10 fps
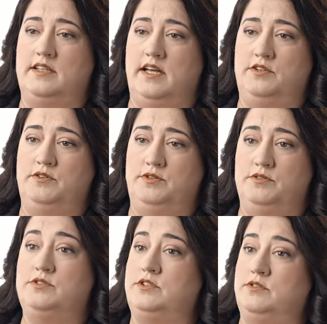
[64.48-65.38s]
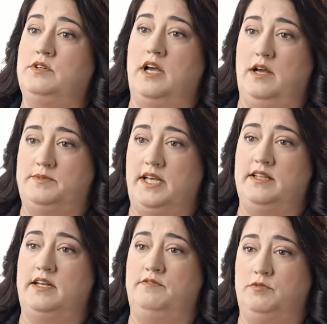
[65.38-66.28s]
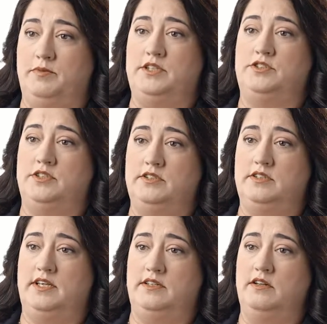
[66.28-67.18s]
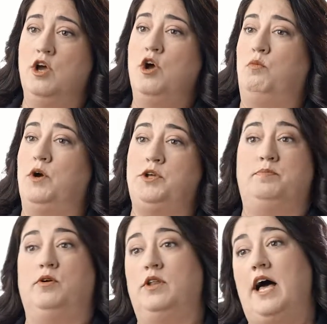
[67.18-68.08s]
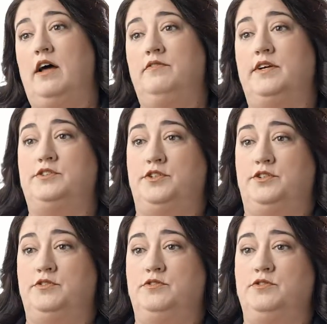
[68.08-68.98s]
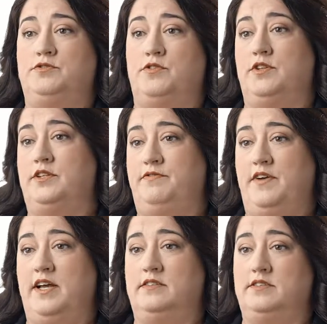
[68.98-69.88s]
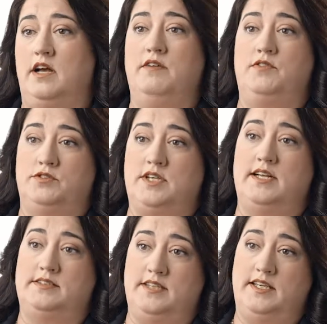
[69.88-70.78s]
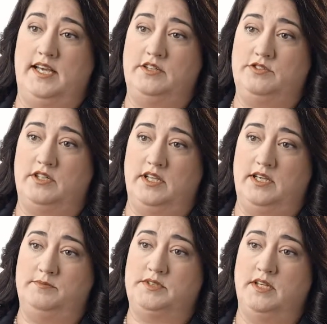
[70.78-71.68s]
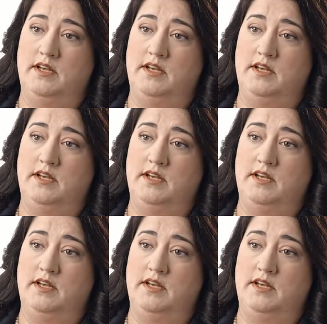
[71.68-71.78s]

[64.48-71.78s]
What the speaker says: that you use to obtain that information and what you pull out of it to use for the defense of those kind of psychiatric claims.